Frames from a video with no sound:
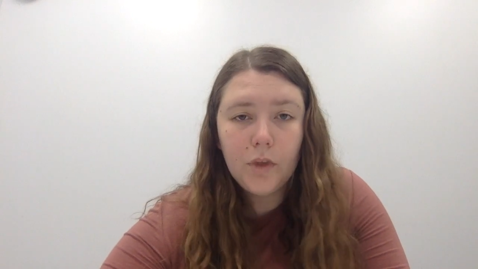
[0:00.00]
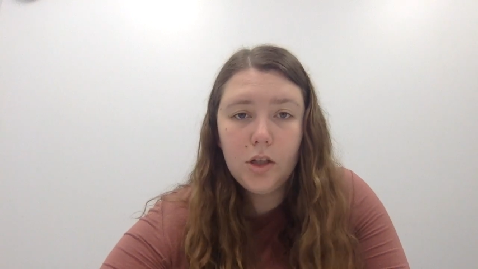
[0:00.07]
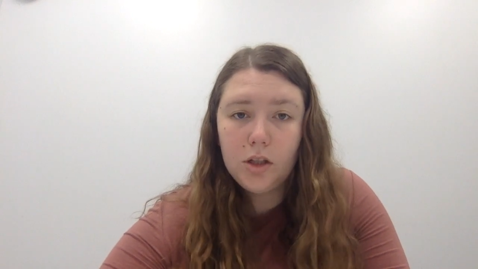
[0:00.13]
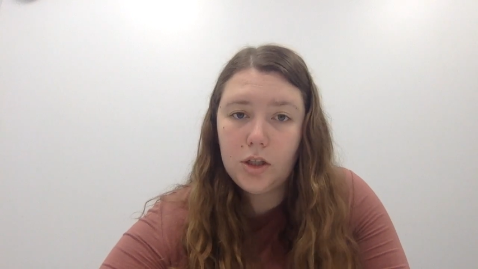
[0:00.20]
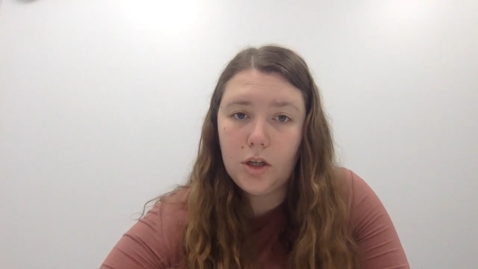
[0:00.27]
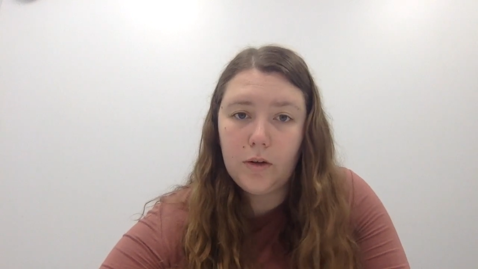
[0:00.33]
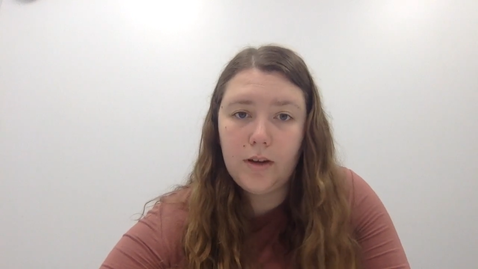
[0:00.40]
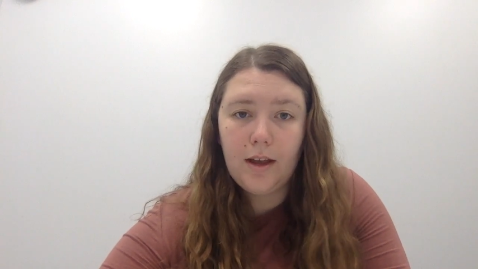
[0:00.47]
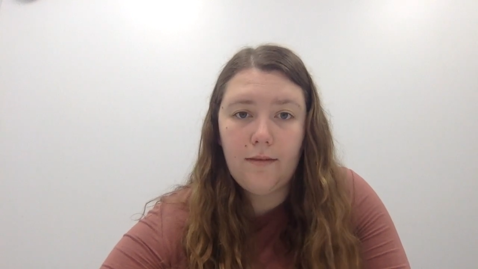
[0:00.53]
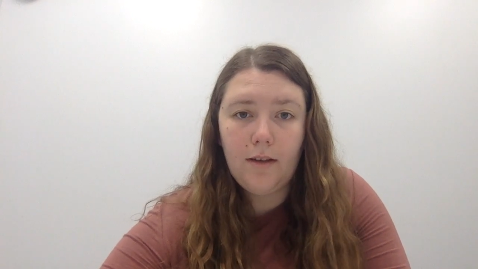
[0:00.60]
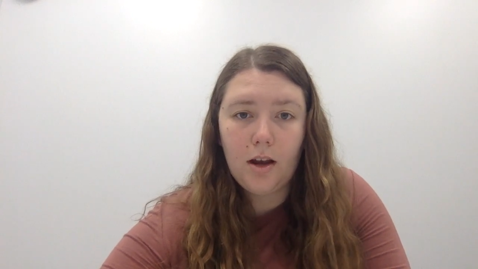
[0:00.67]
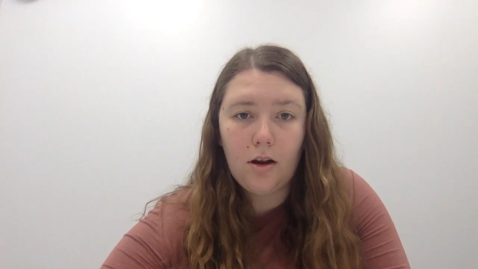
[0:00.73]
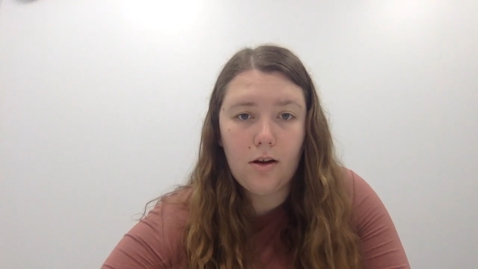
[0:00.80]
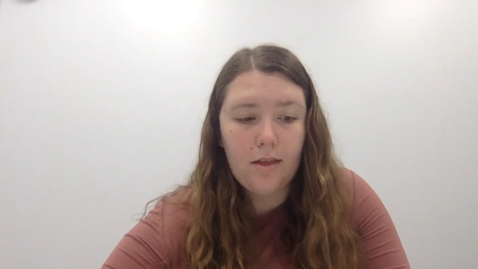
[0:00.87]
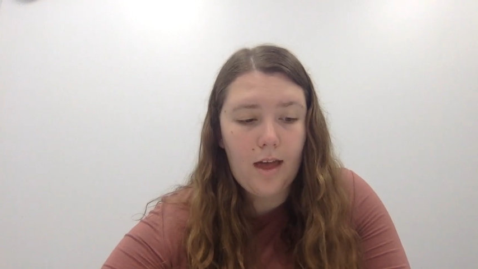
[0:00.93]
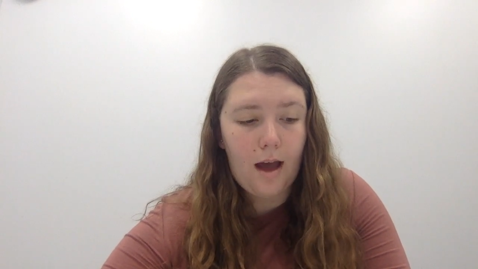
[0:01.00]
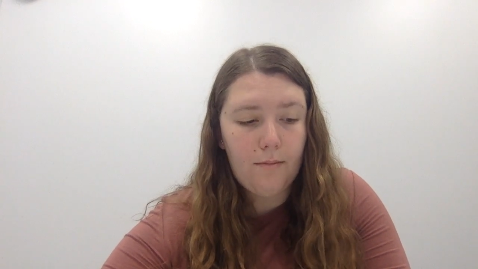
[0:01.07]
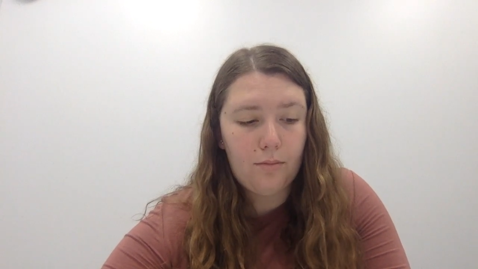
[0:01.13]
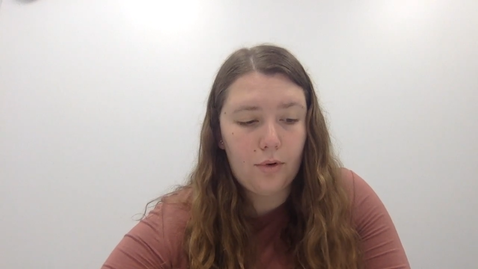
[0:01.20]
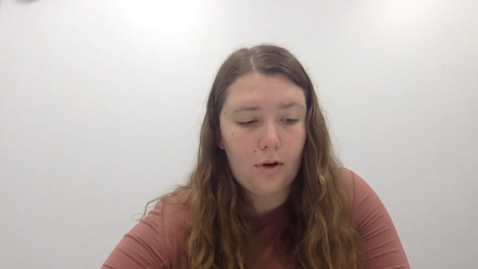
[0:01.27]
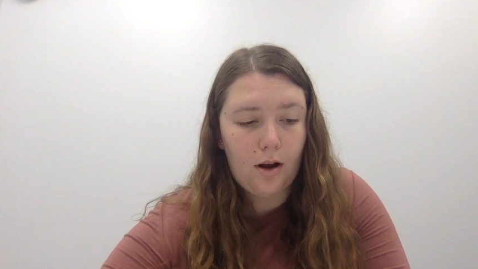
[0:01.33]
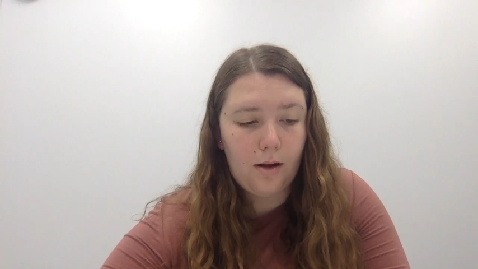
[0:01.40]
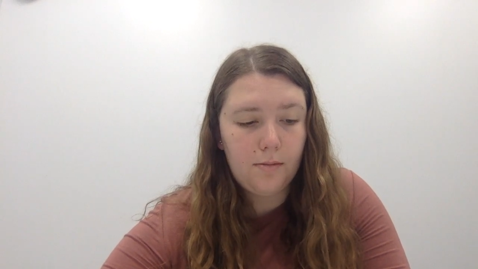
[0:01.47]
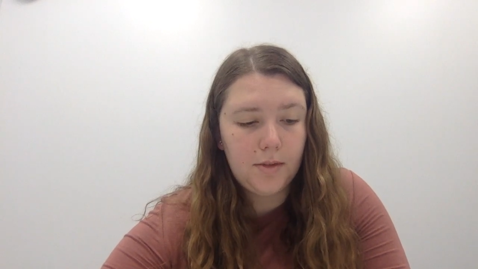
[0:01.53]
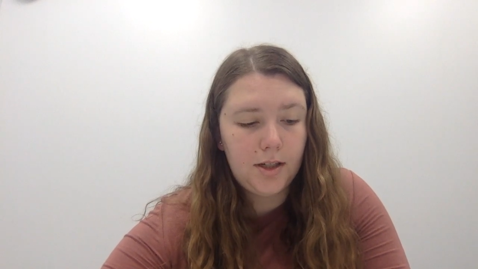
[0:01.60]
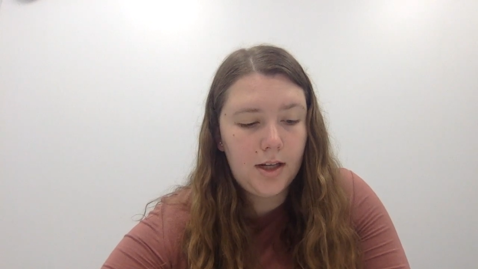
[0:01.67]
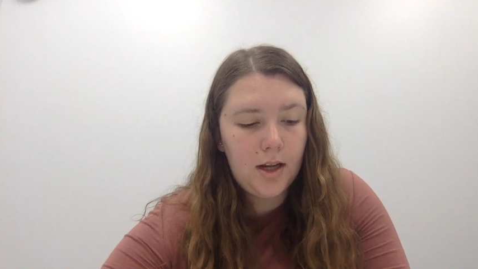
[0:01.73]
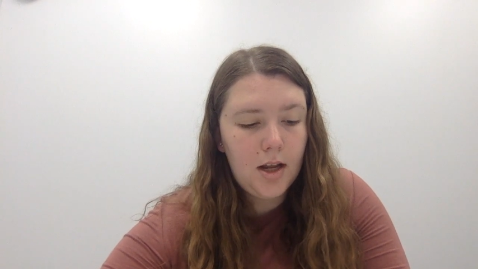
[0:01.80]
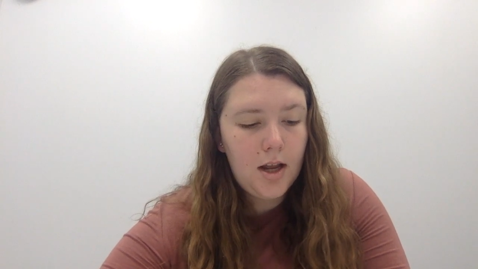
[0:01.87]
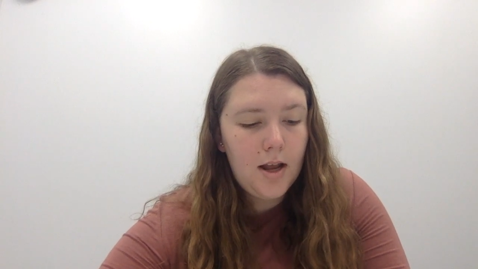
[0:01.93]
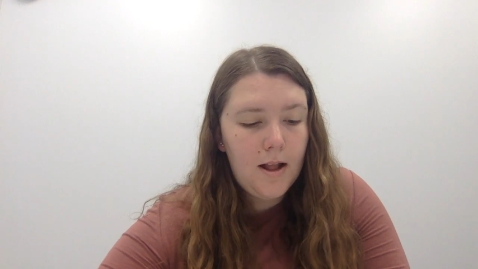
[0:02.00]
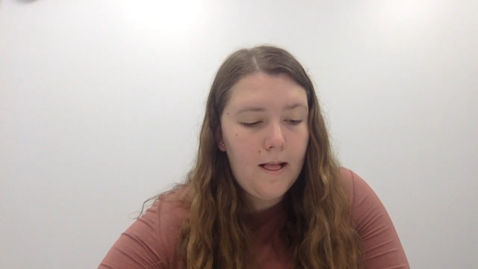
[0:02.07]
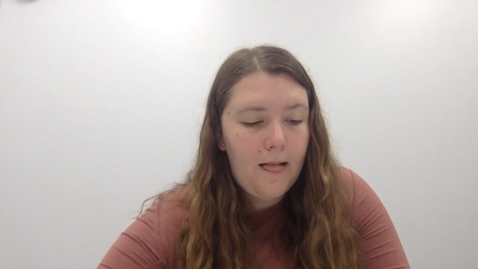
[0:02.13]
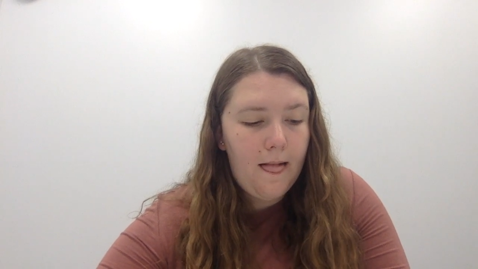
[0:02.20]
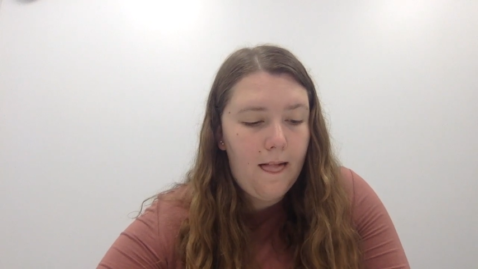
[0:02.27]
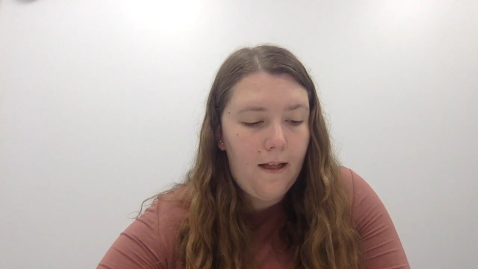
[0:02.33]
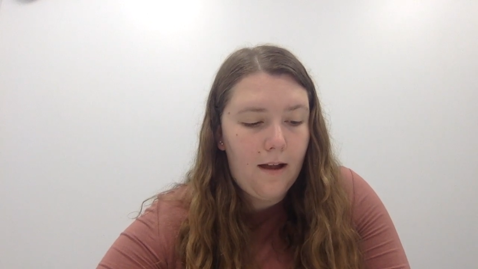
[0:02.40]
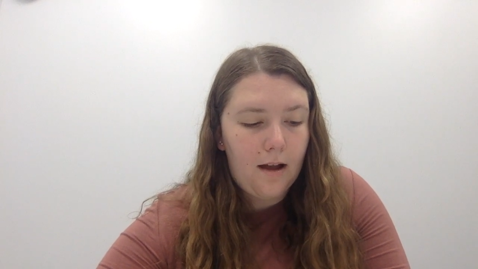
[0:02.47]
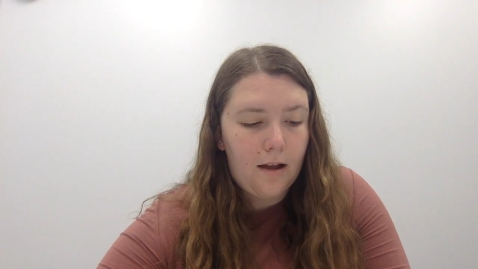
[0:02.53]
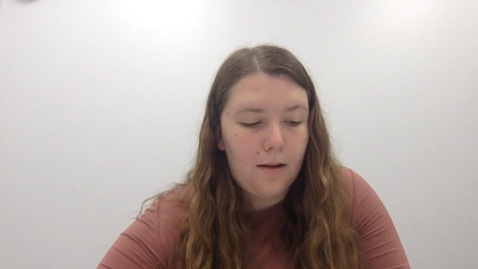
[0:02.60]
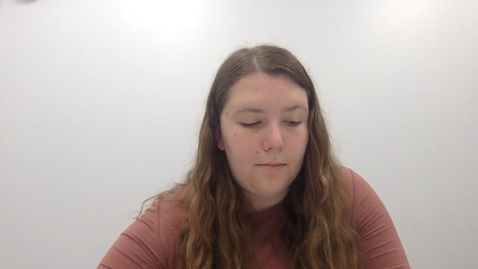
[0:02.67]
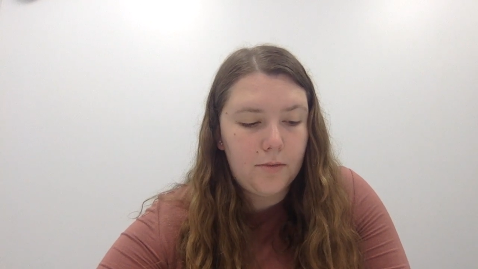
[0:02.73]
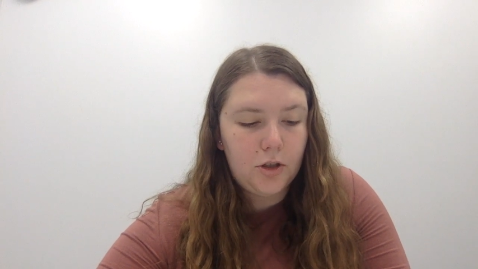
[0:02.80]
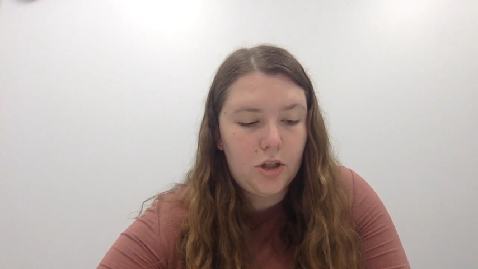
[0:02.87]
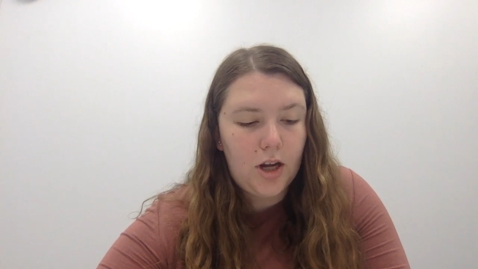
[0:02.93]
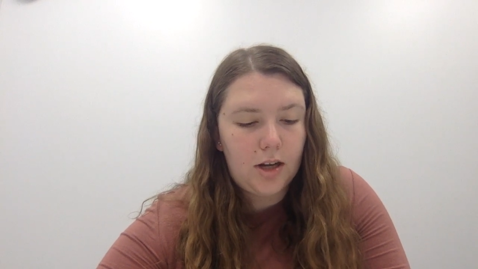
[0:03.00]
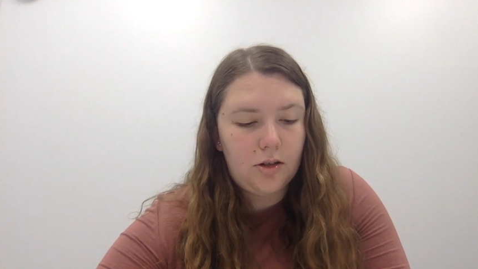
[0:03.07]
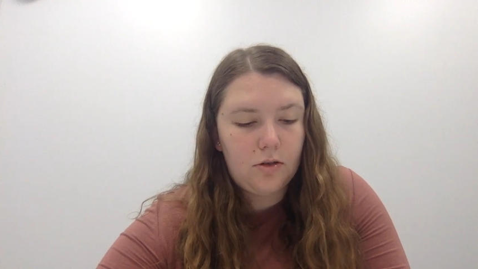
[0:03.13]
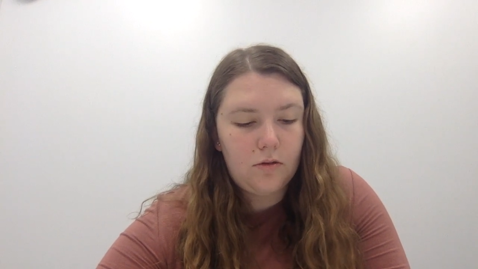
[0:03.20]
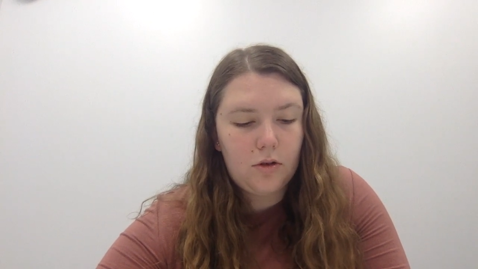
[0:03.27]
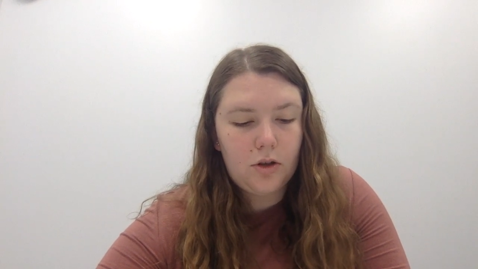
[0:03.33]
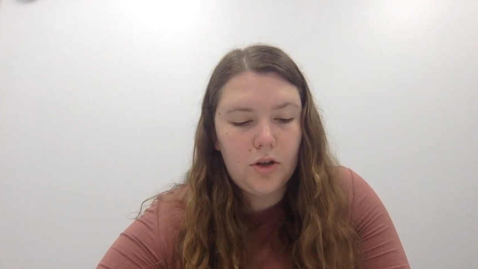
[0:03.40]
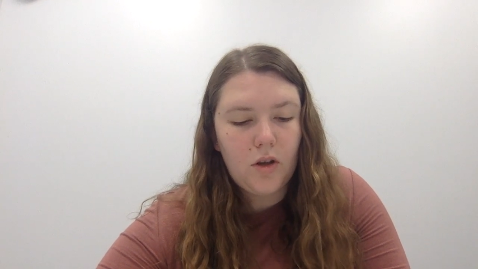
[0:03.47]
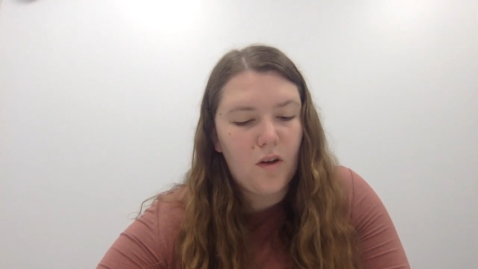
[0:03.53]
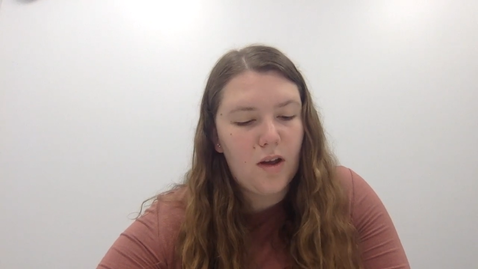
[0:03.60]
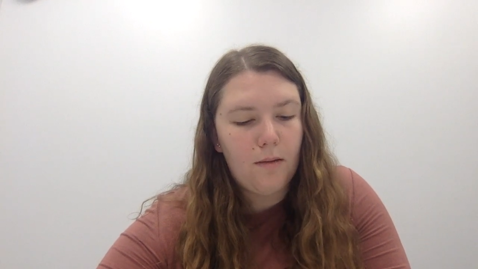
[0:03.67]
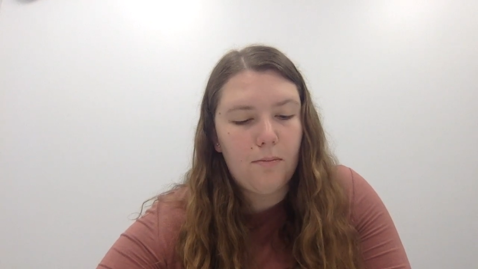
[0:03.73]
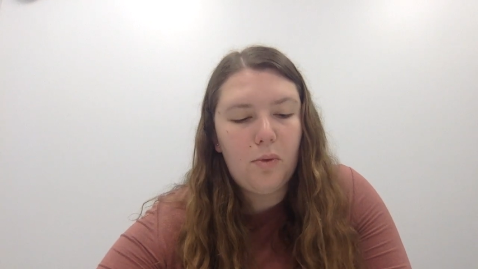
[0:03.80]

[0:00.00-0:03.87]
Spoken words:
So giving her that prompt. Gestural, you can